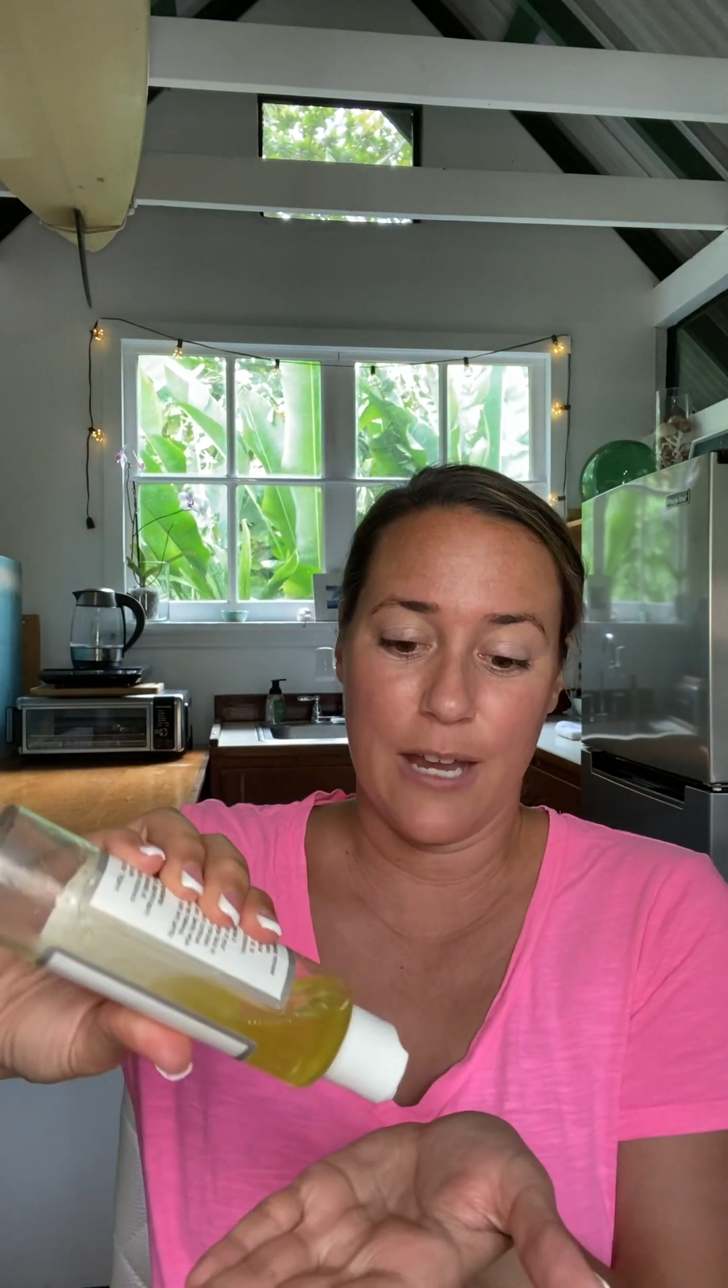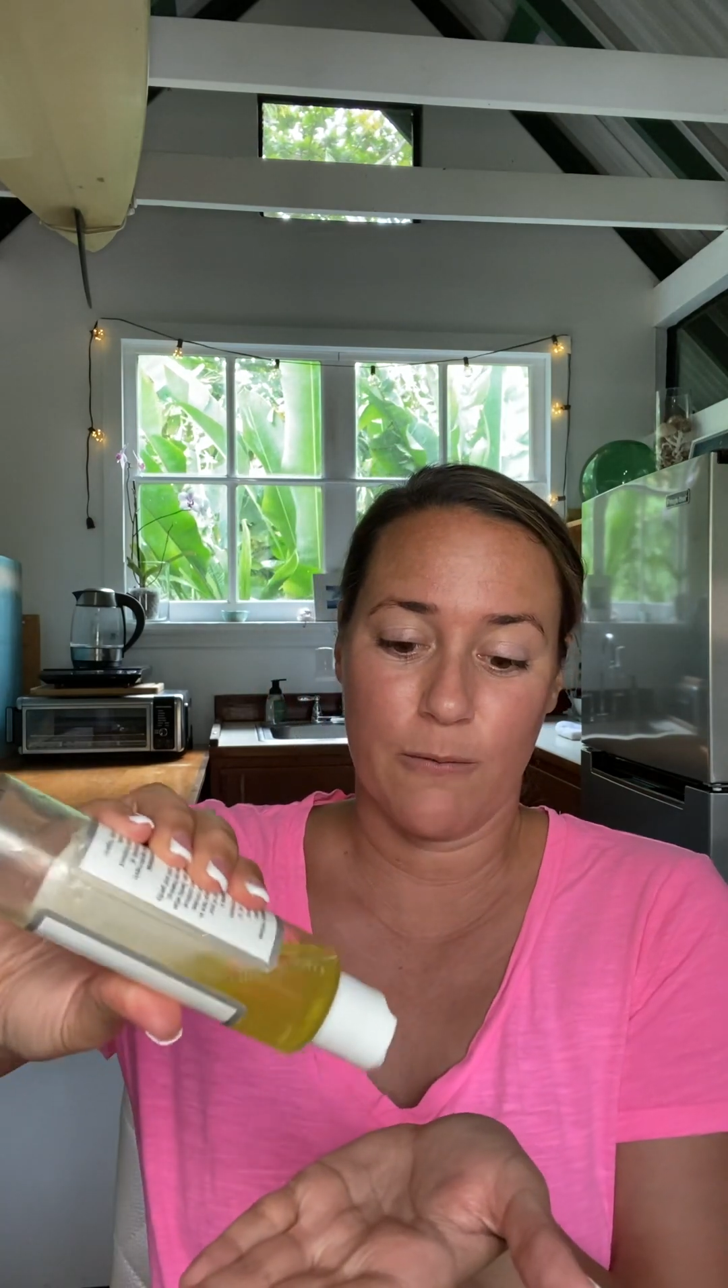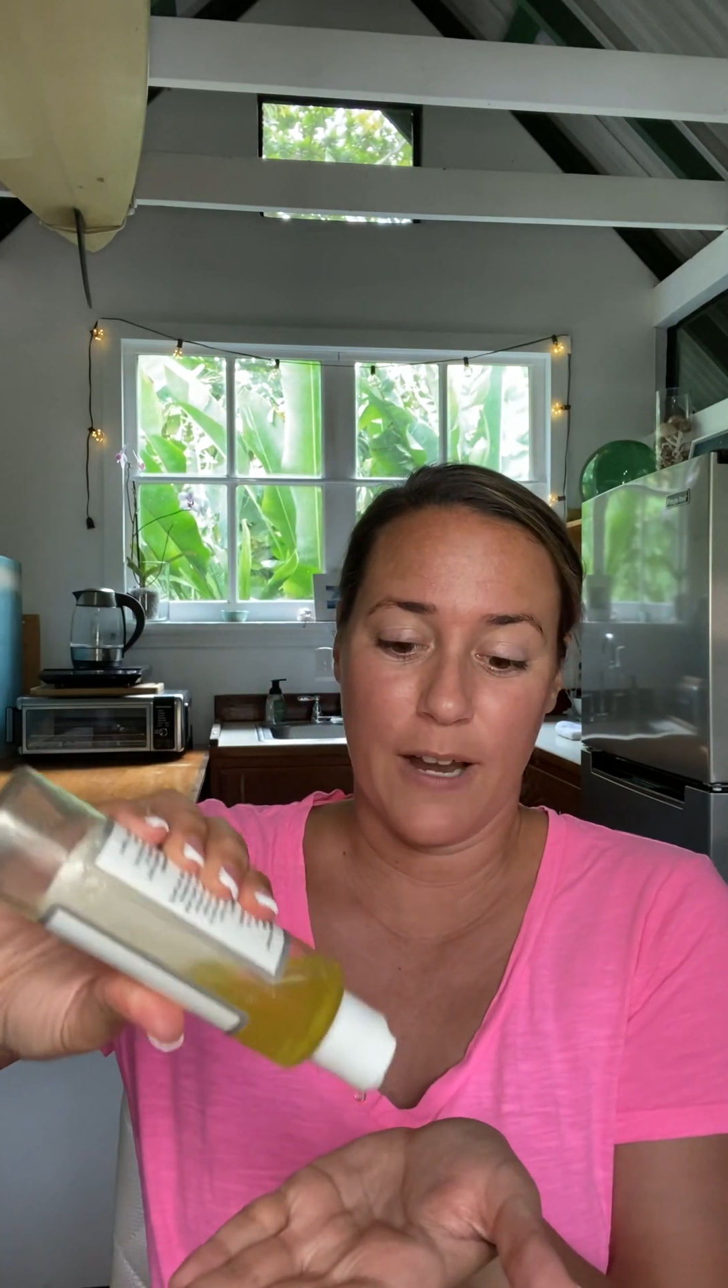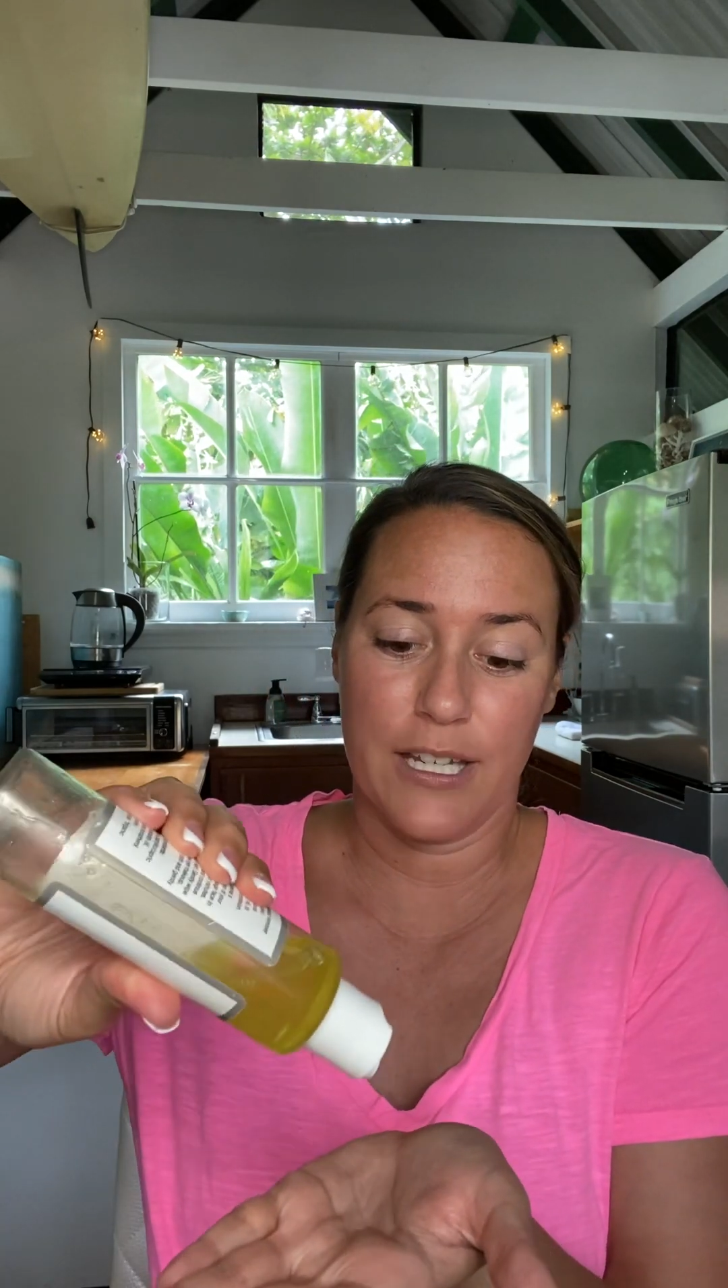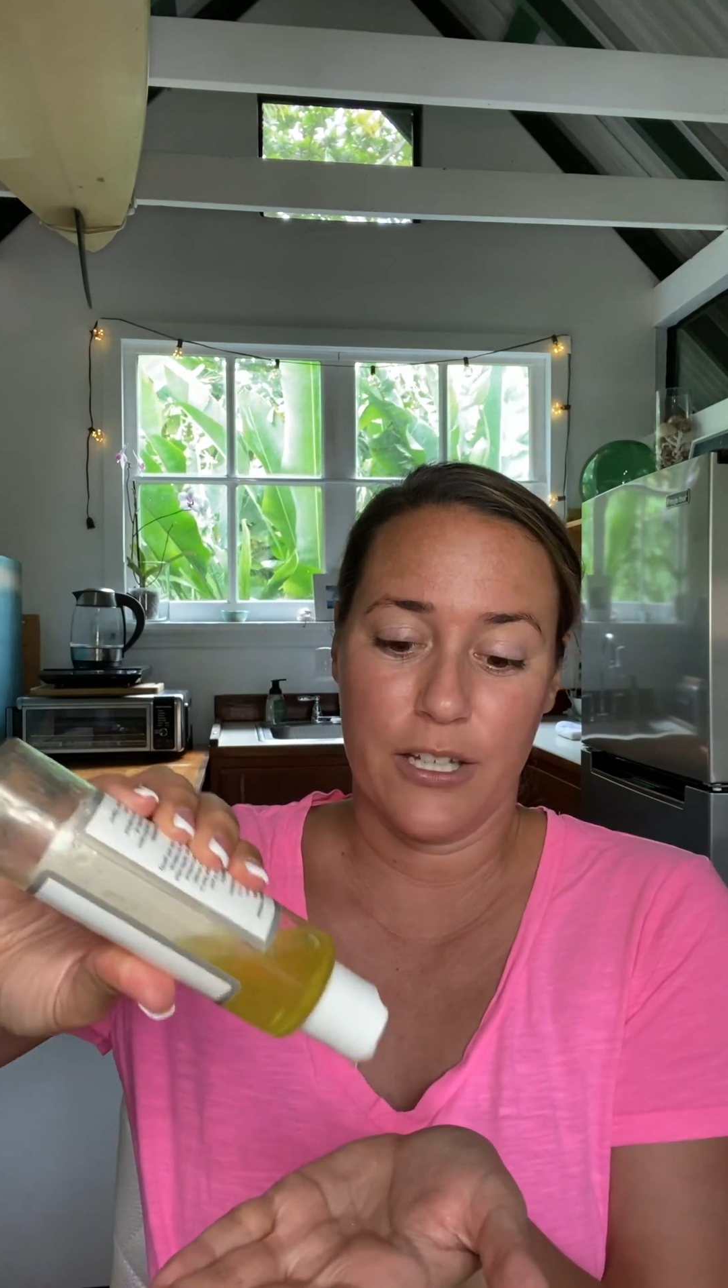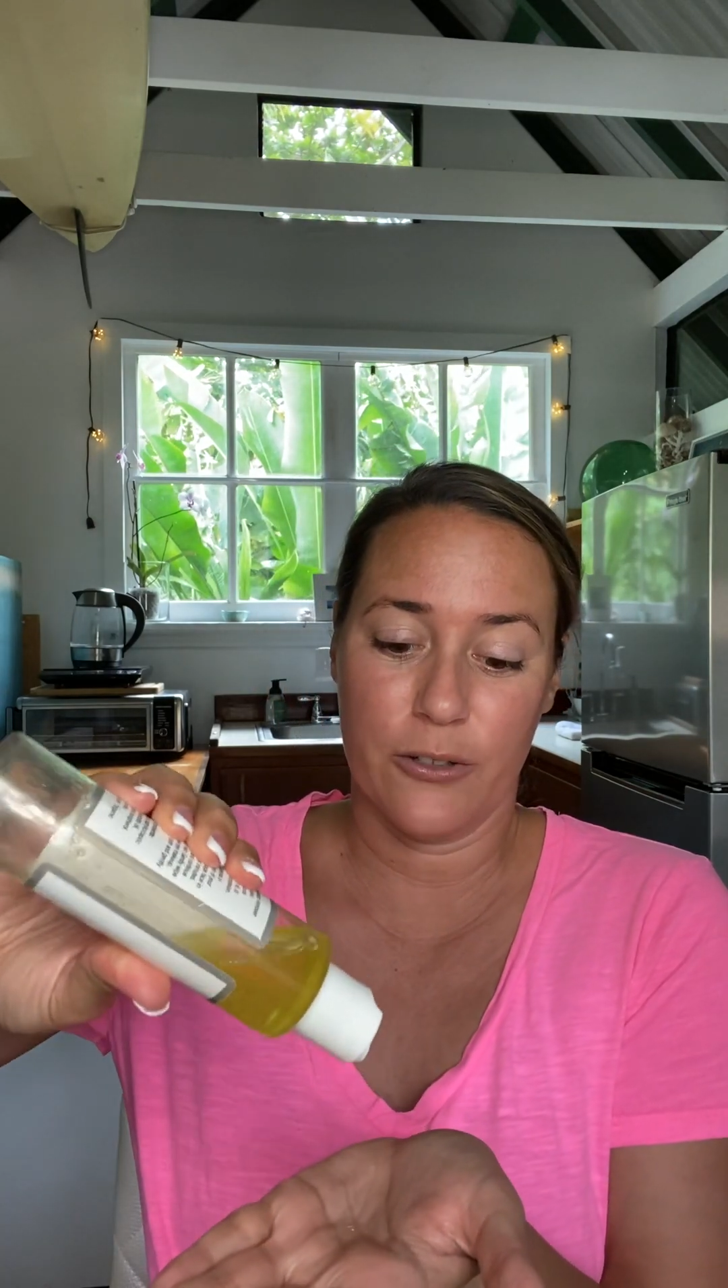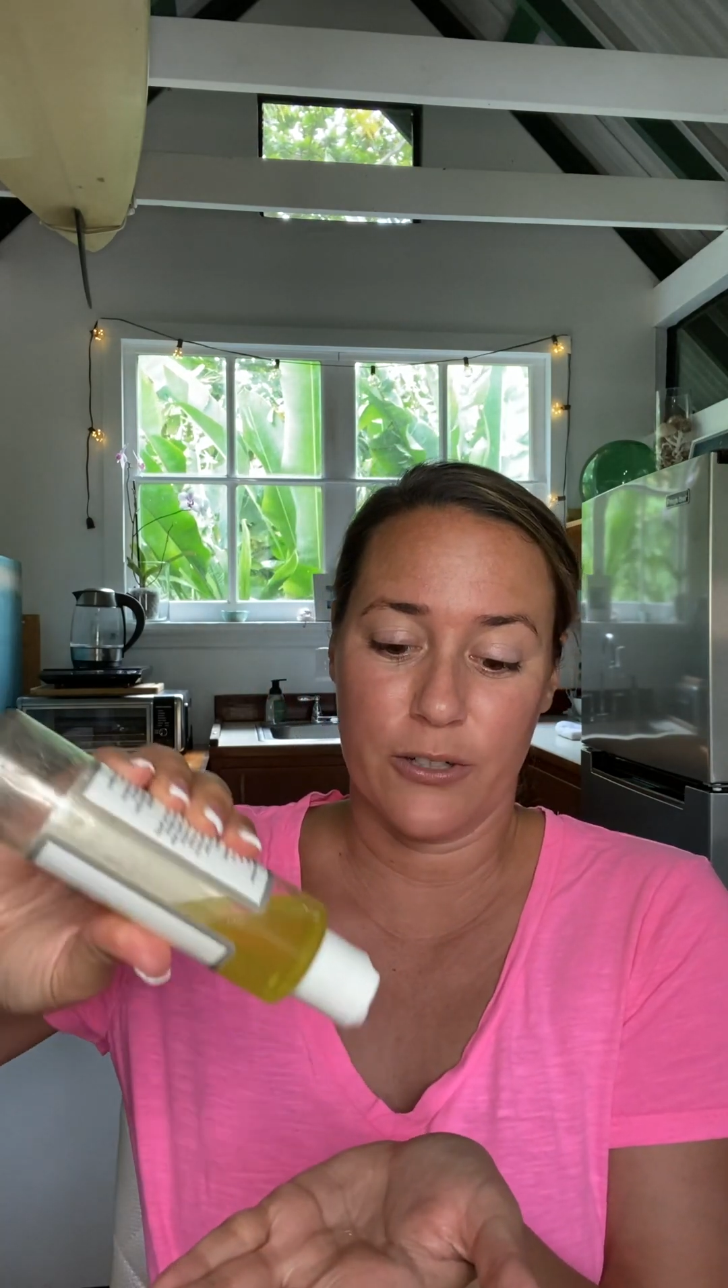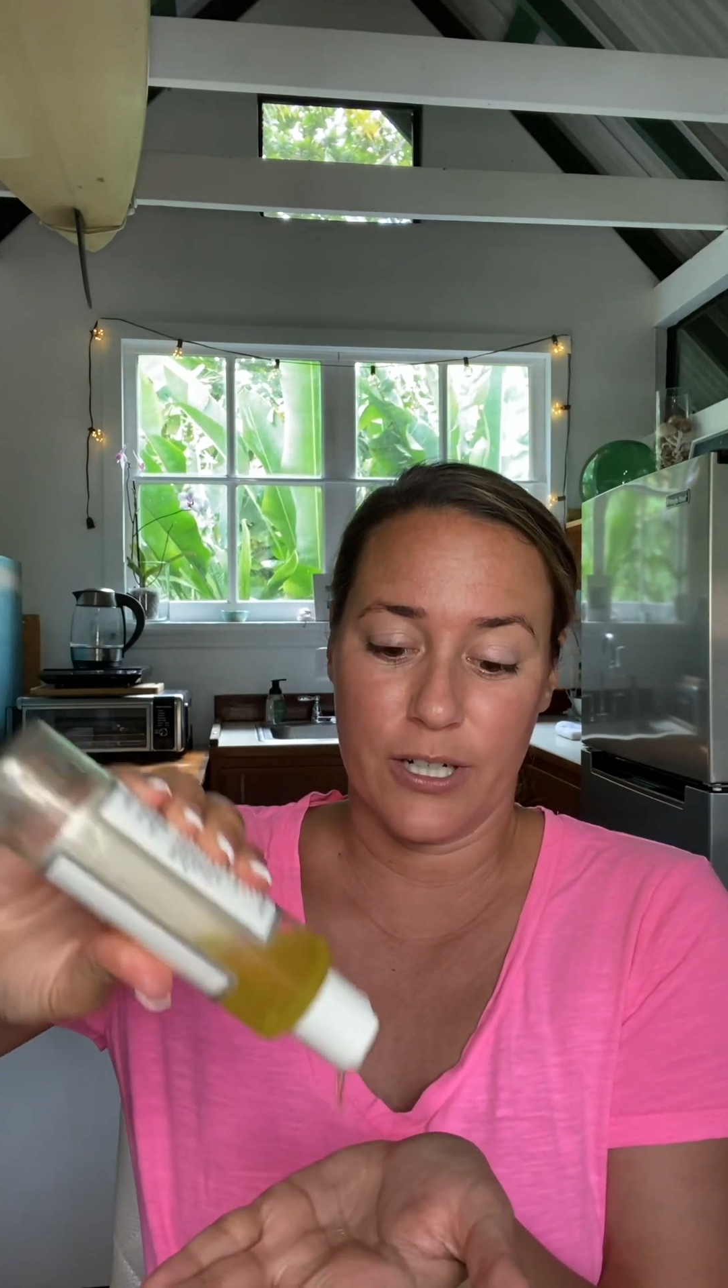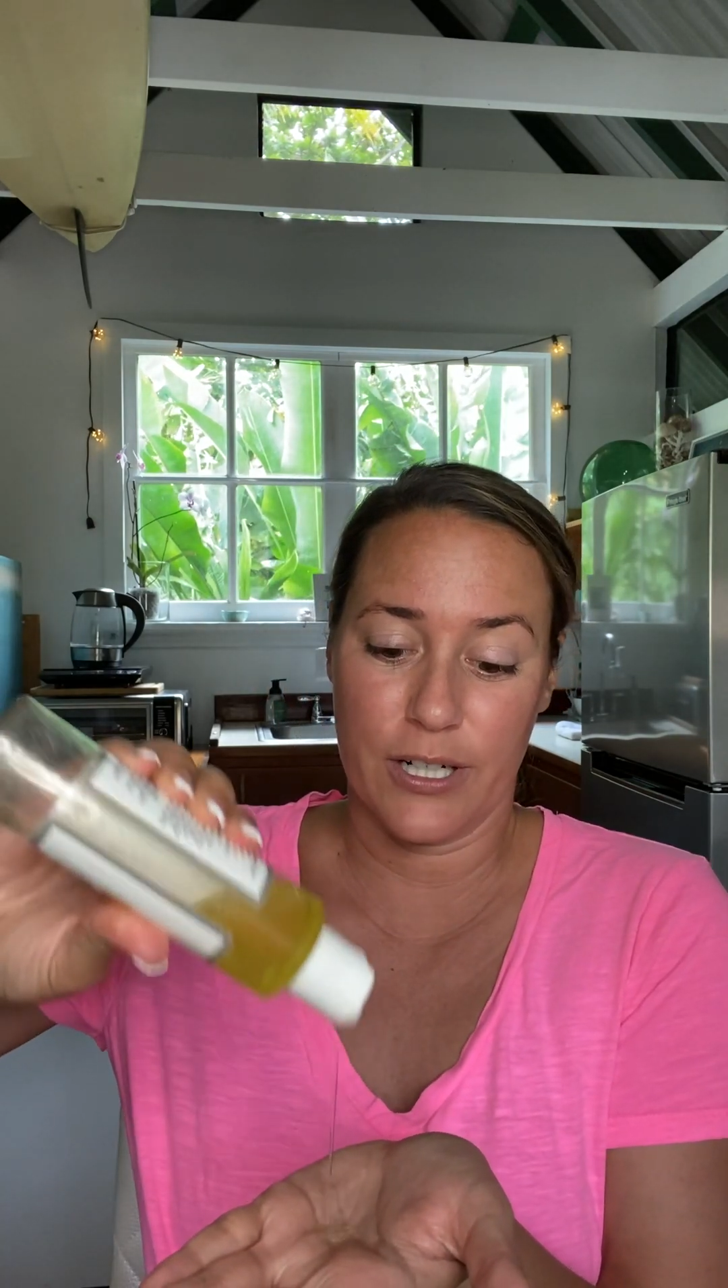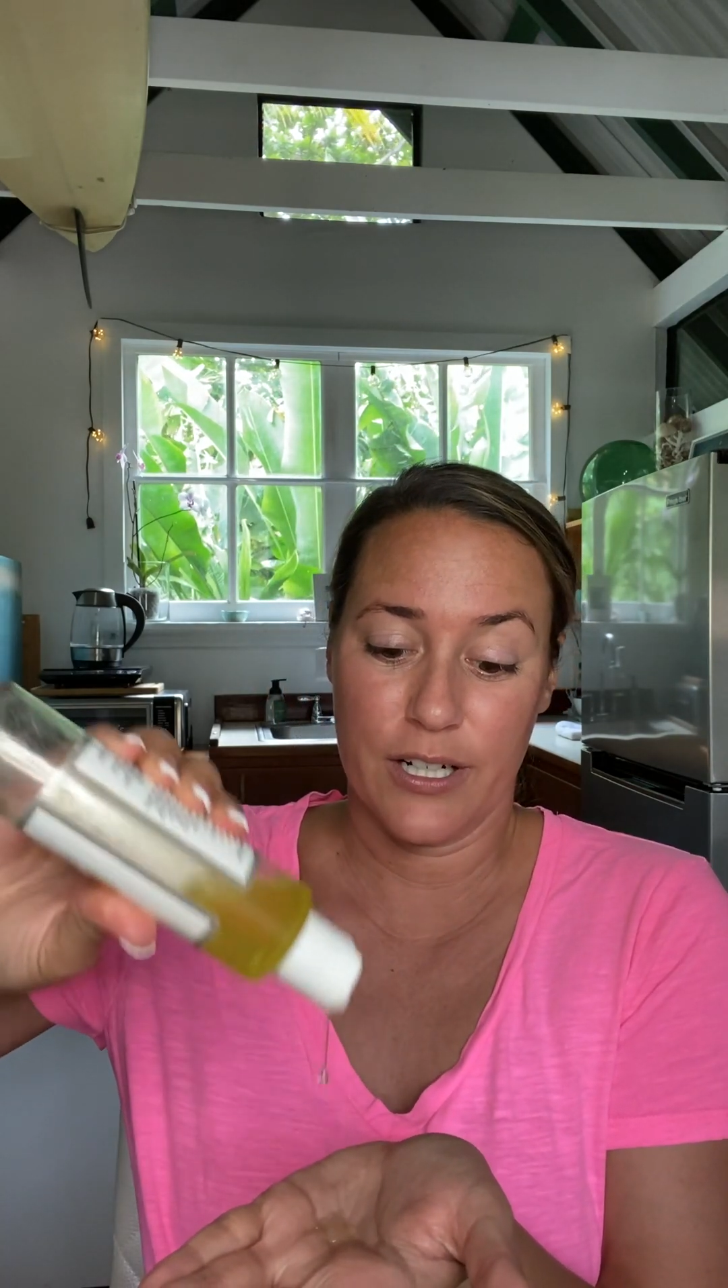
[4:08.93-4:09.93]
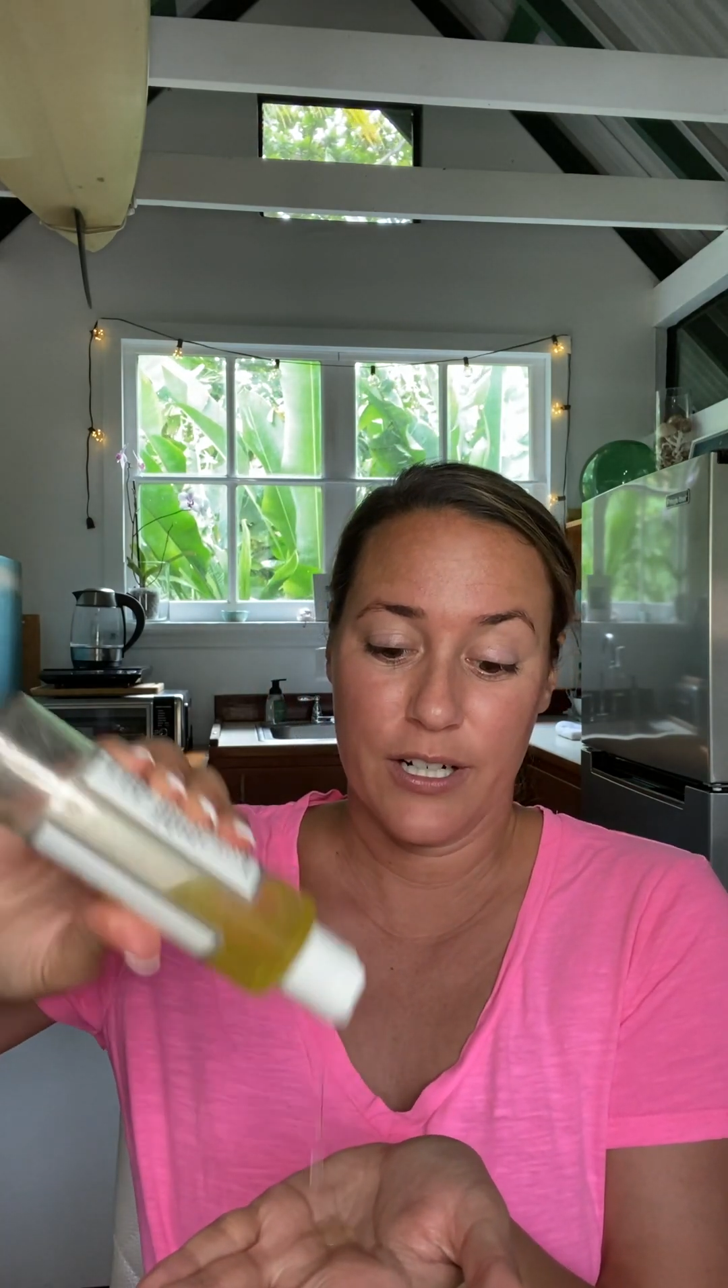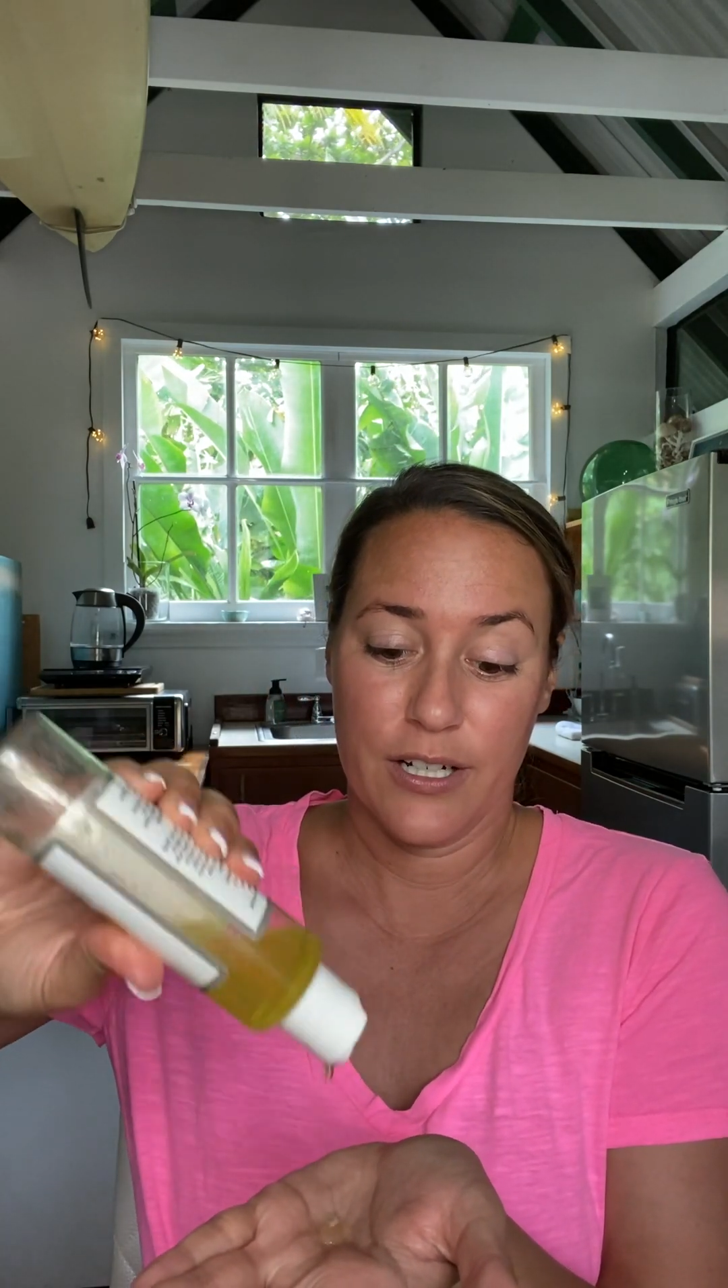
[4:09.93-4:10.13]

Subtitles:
regular